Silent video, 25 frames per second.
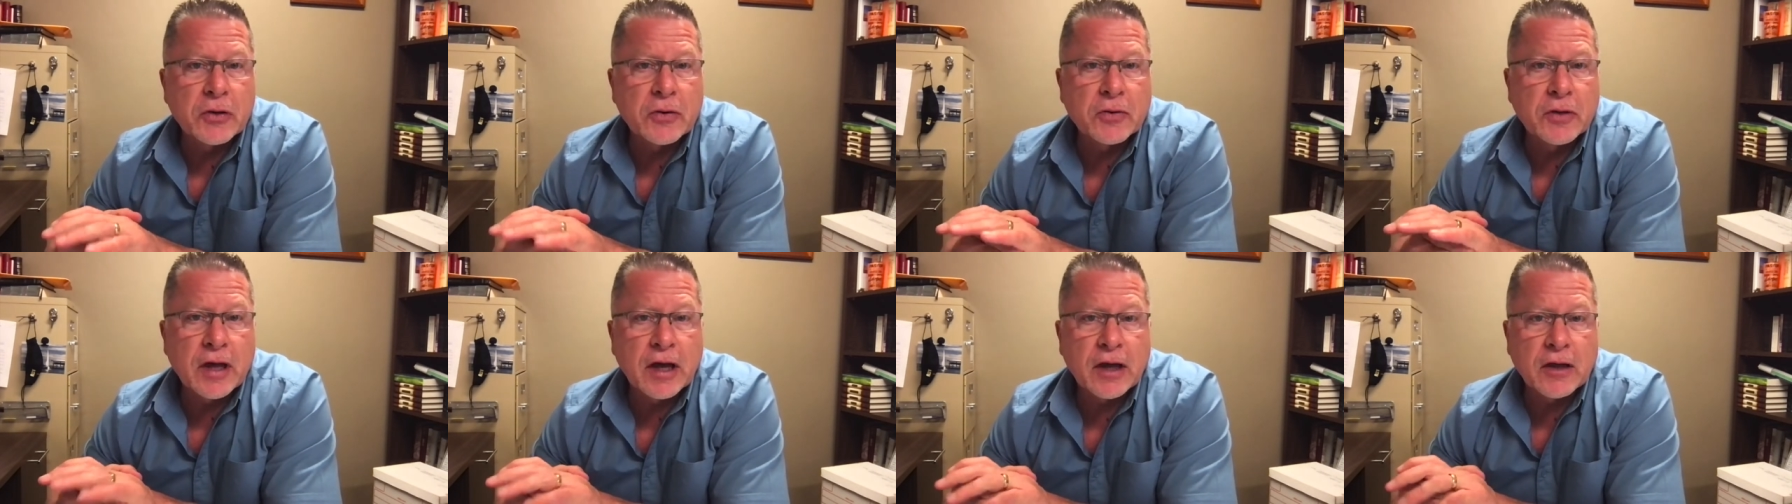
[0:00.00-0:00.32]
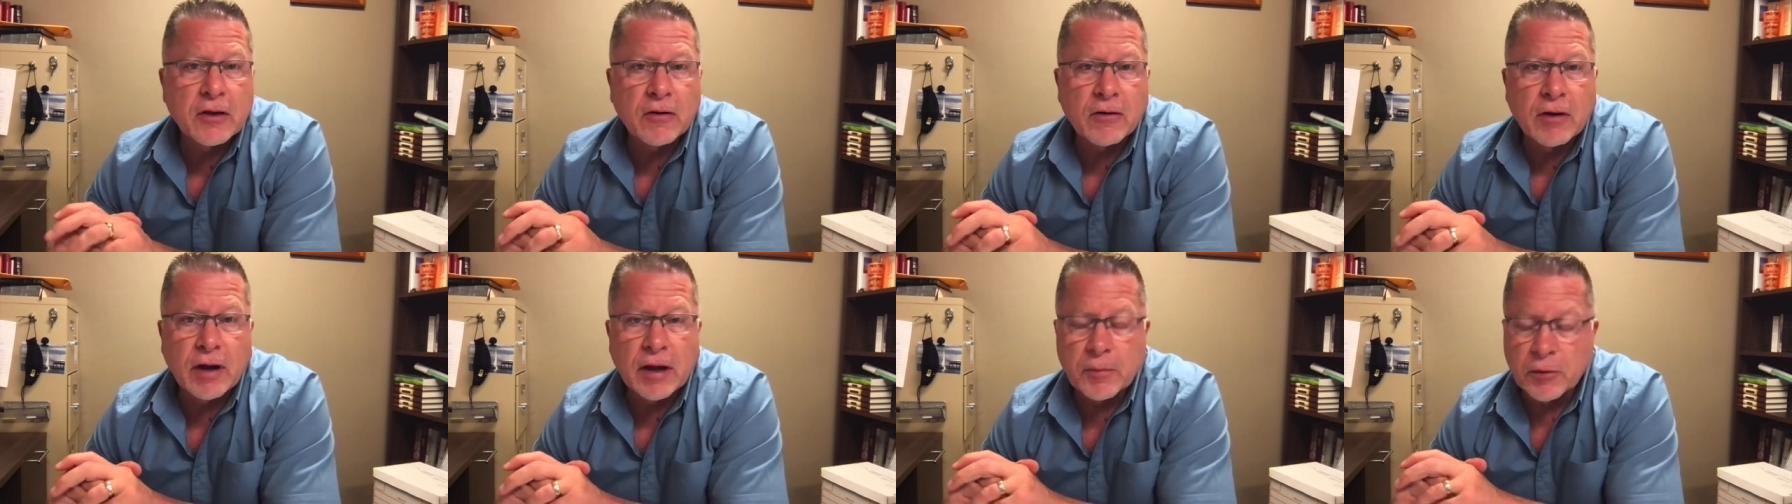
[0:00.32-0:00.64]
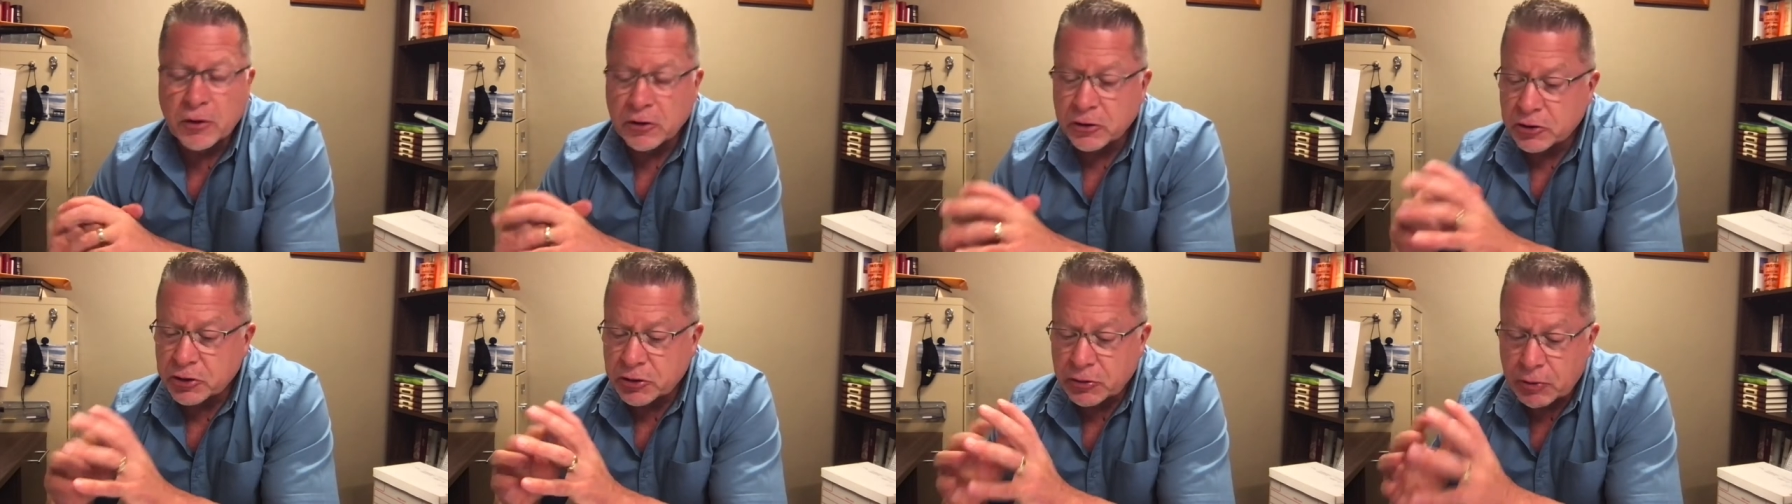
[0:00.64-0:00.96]
that you're able
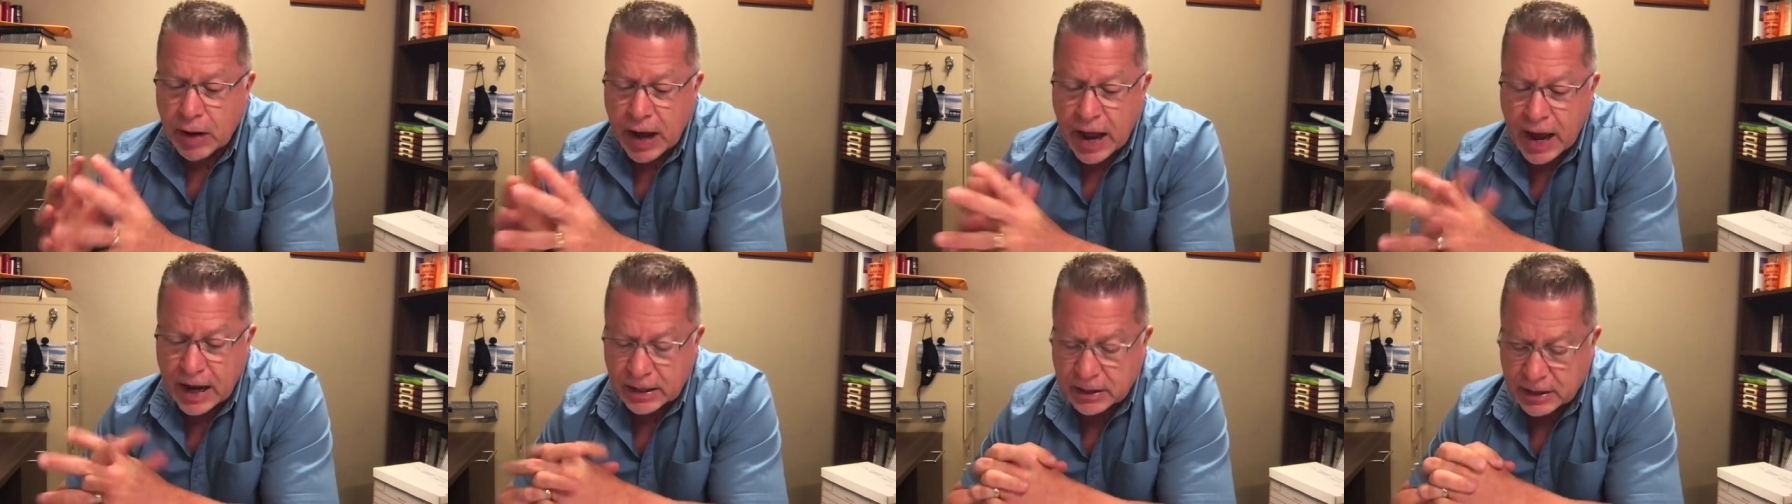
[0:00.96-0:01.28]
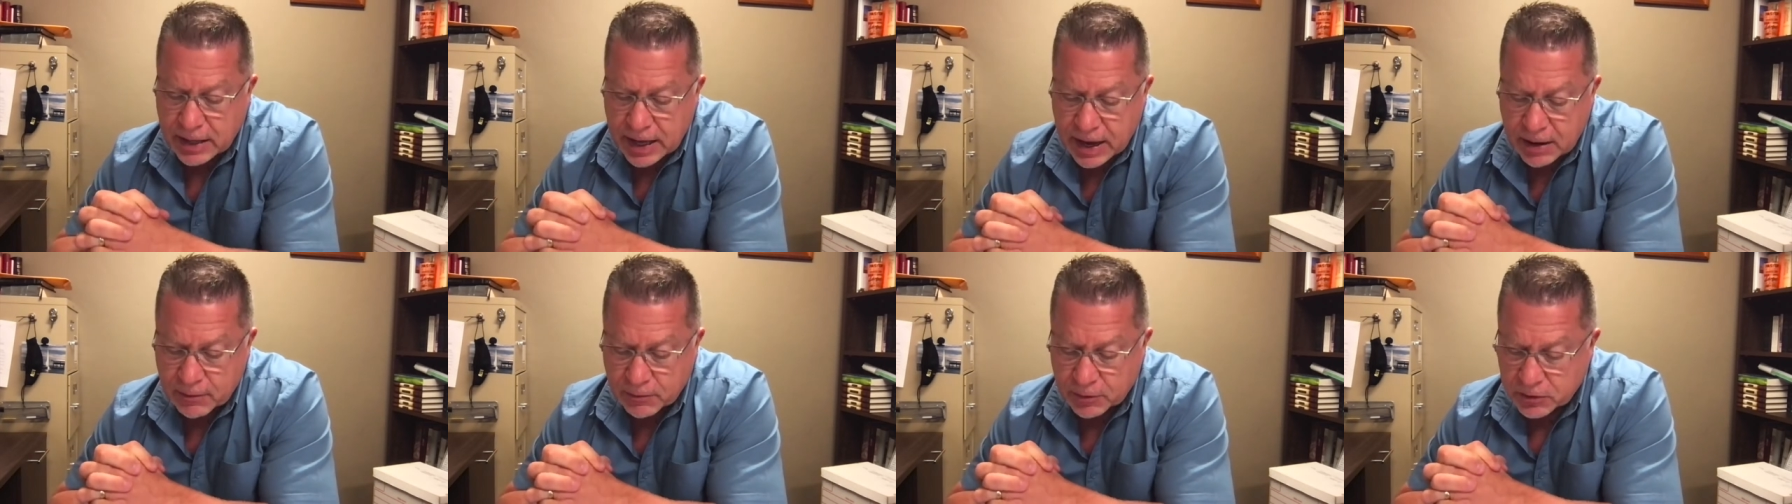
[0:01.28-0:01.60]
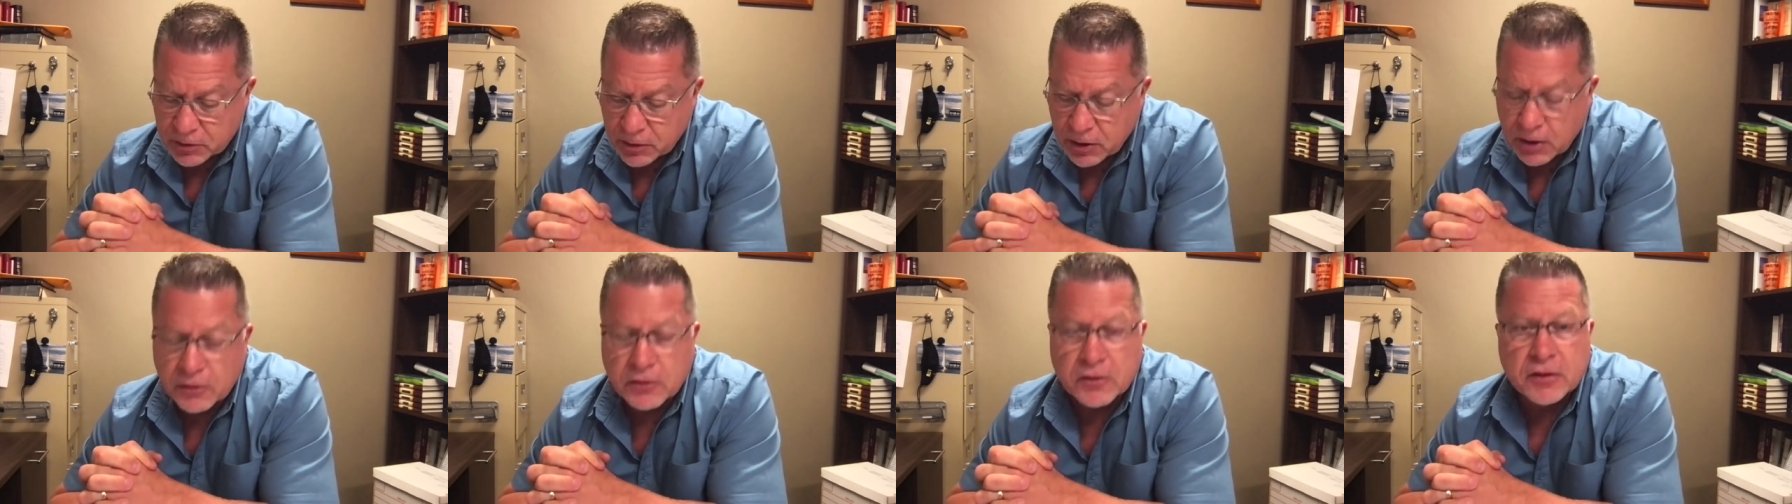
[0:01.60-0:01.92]
to track that with
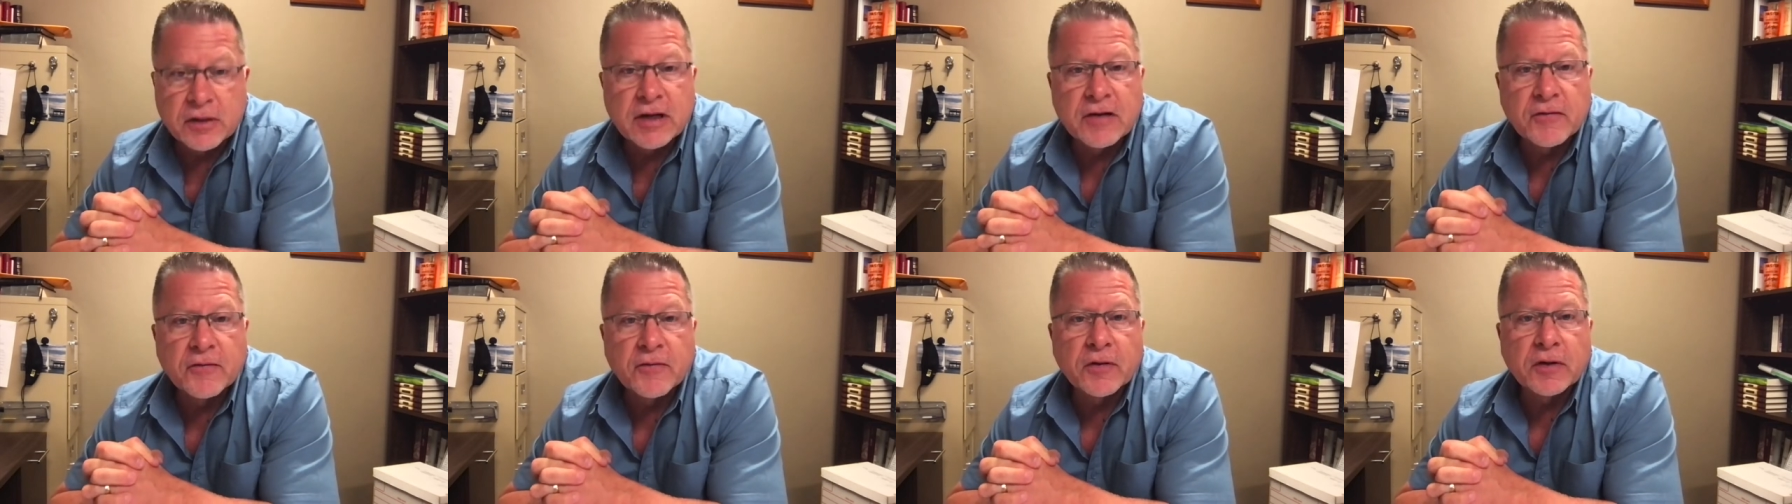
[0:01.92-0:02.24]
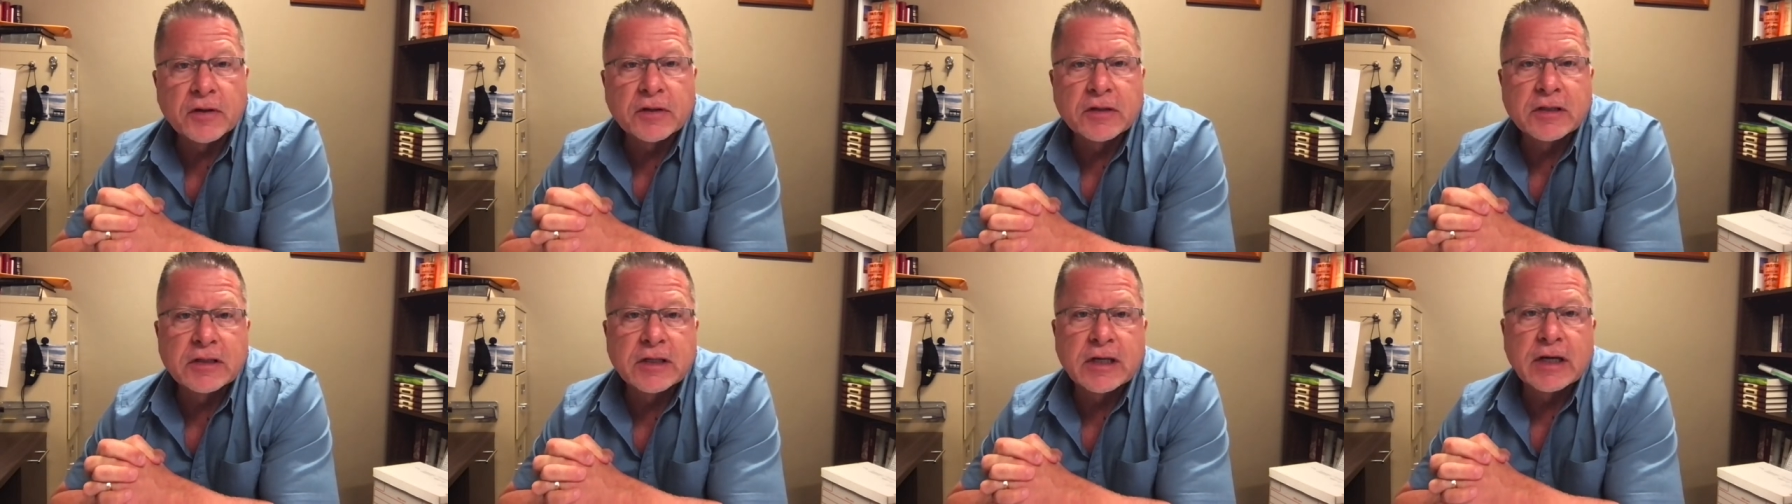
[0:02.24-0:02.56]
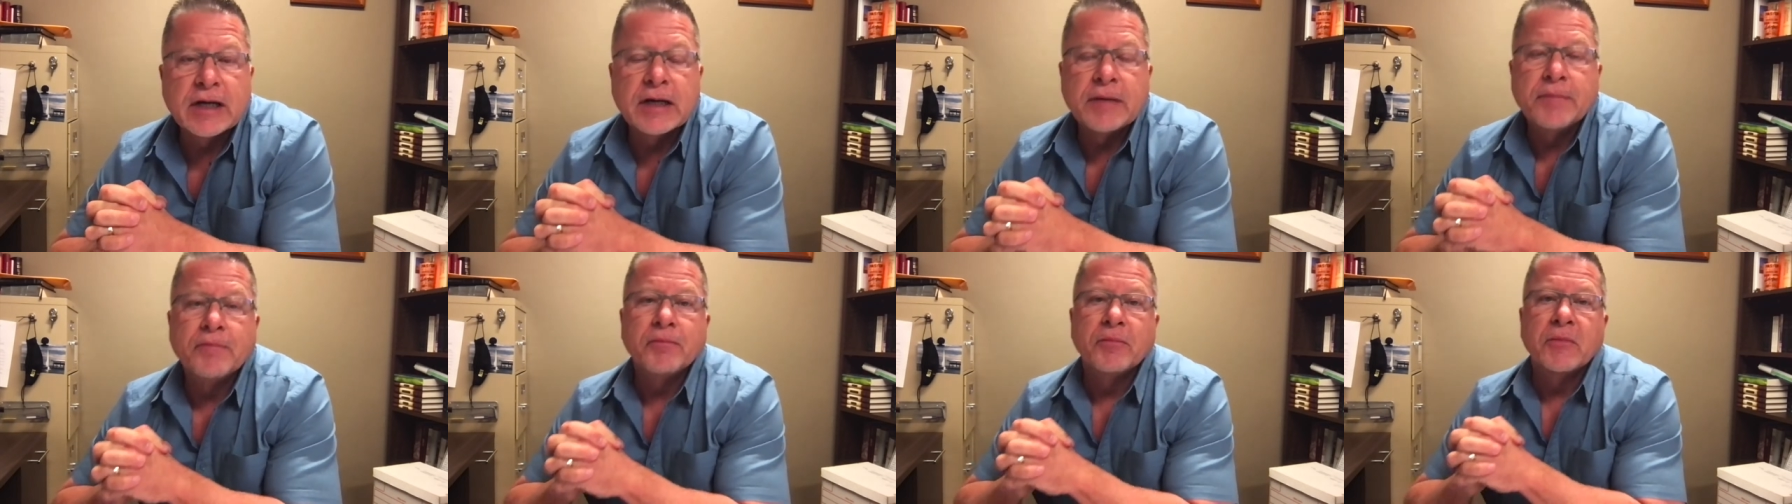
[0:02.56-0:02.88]
all the different
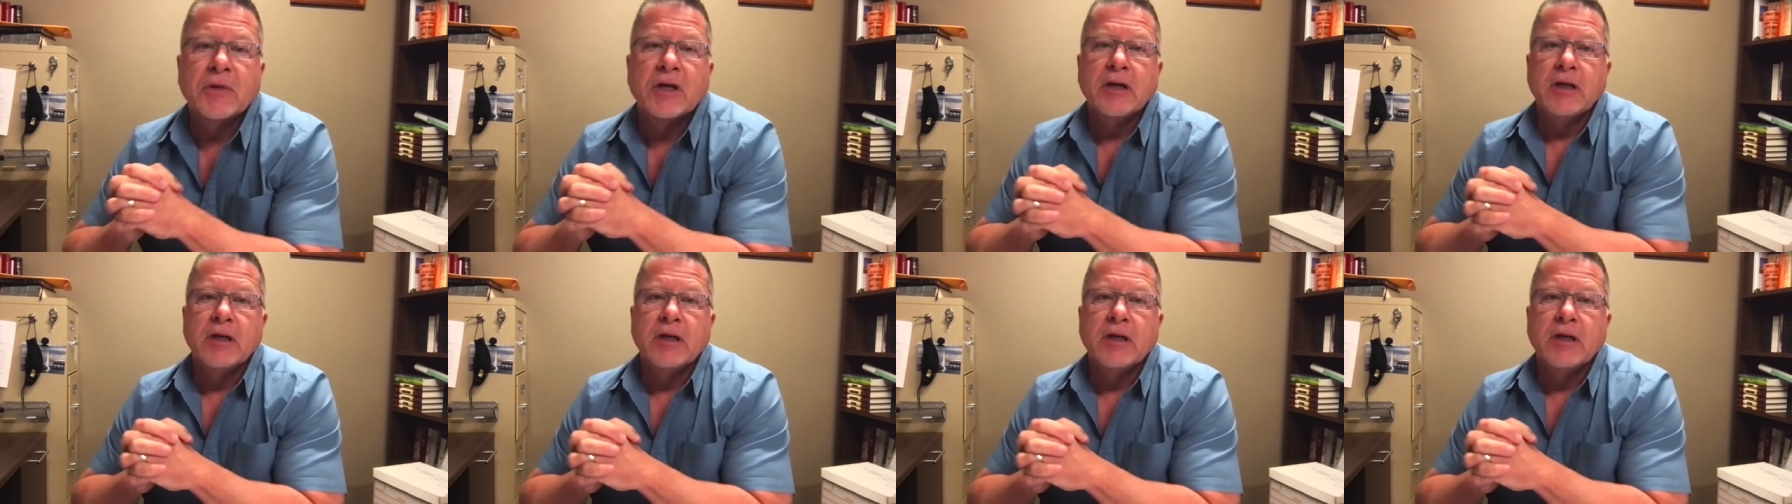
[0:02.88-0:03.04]
um,